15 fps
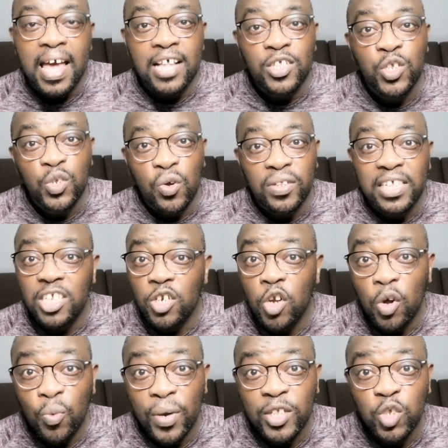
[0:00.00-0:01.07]
and so they did
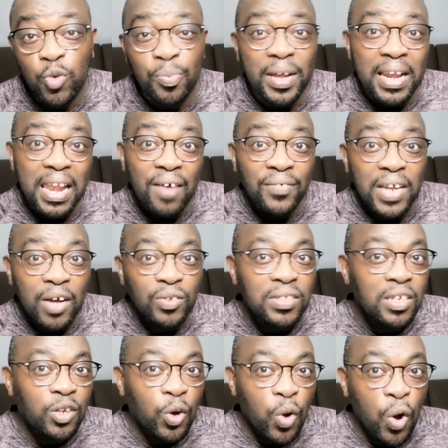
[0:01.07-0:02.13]
not want to be left
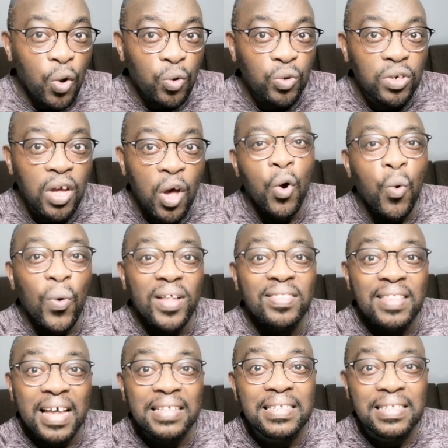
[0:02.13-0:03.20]
out in the cold
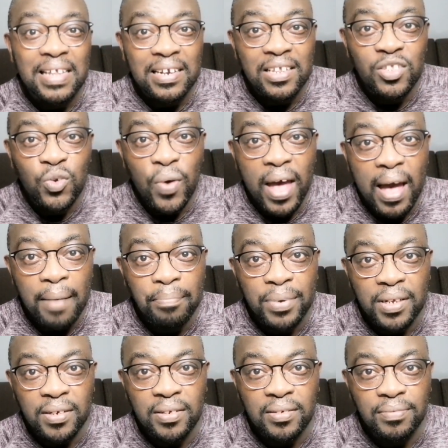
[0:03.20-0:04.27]
when that started to
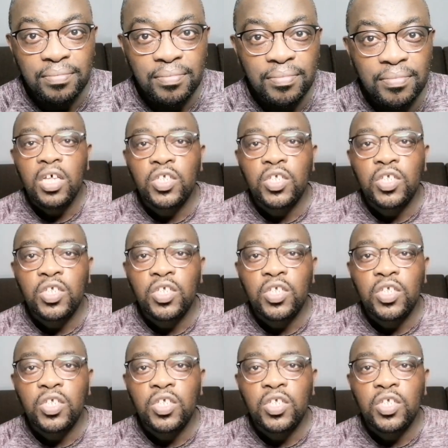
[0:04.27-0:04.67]
happen.